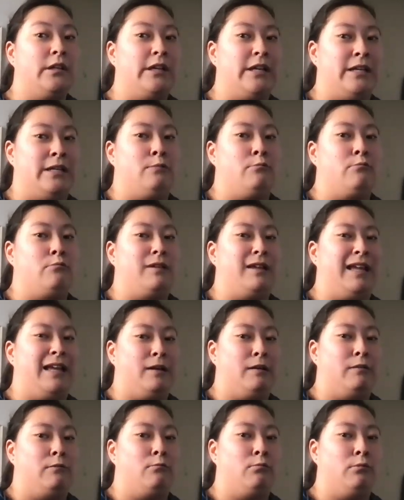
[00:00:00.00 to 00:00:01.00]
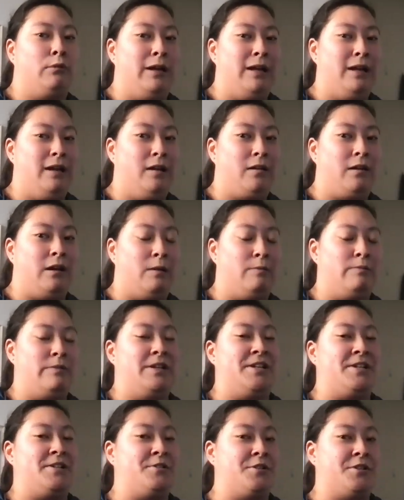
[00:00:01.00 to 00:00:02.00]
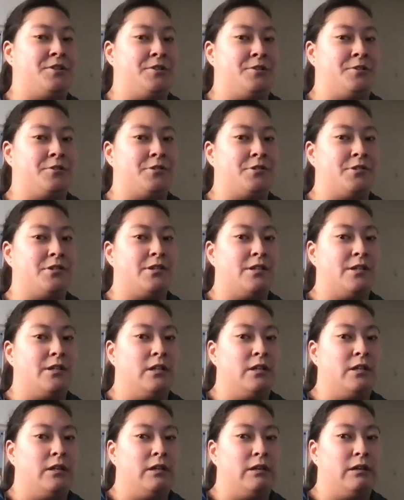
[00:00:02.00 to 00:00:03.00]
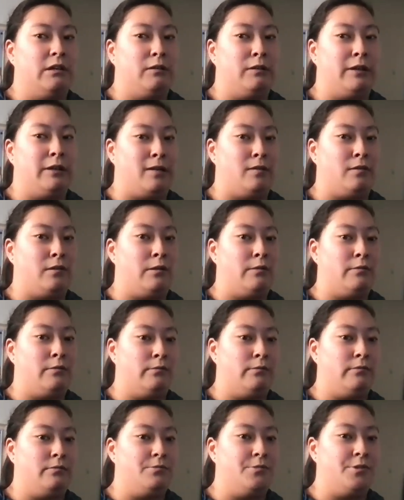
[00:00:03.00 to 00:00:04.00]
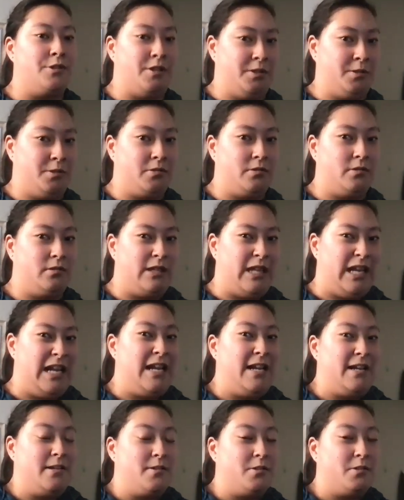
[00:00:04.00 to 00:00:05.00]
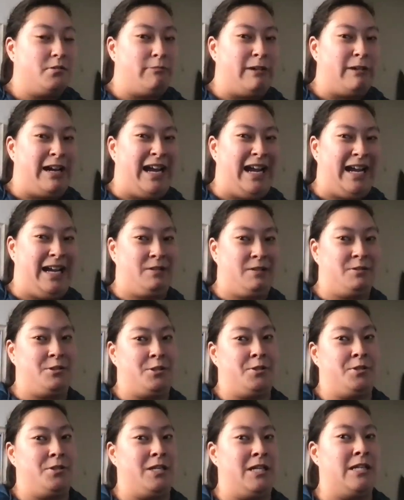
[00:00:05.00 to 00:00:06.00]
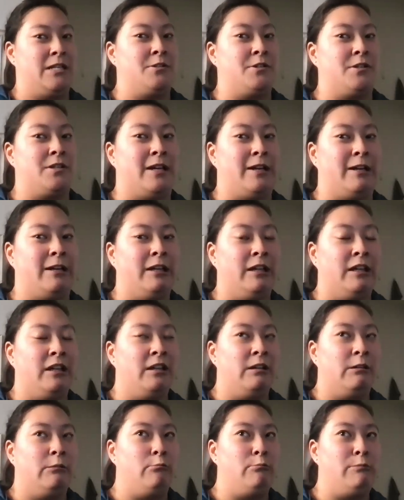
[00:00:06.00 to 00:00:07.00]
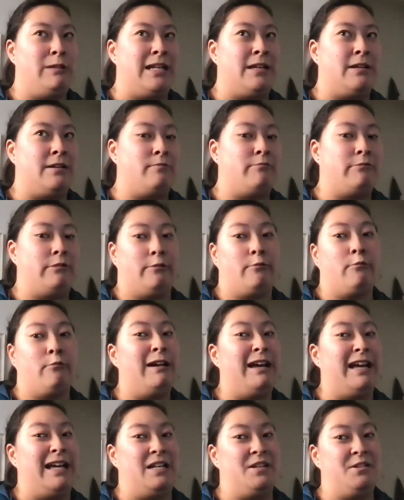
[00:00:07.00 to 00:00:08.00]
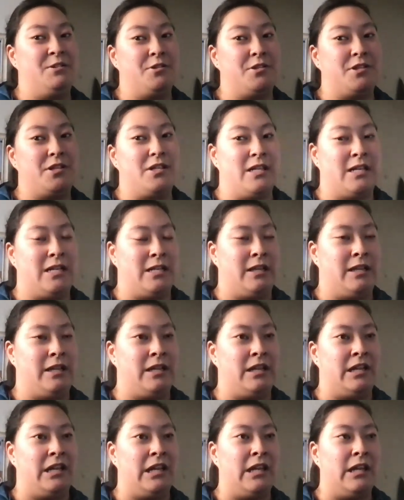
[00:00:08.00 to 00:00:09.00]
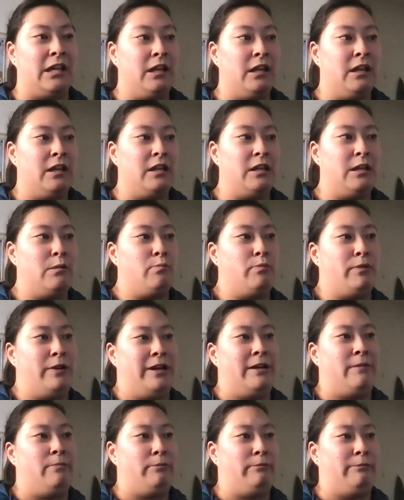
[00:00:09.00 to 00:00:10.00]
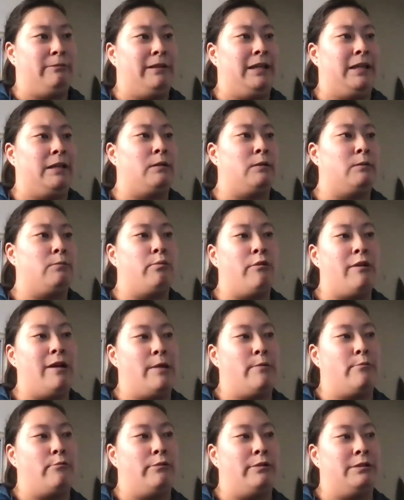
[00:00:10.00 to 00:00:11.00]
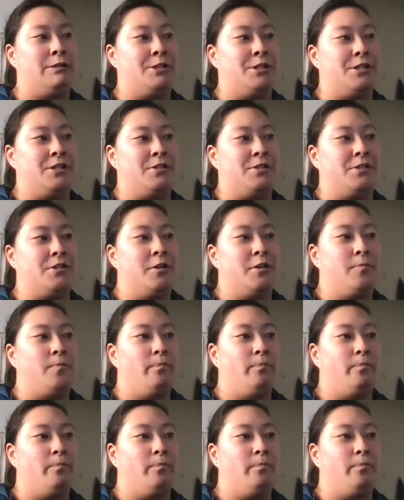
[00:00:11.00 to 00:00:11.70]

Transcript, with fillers: And what accommodations, let alone just things, right, access needs that we could request. And I think you bring up a really good point, which is,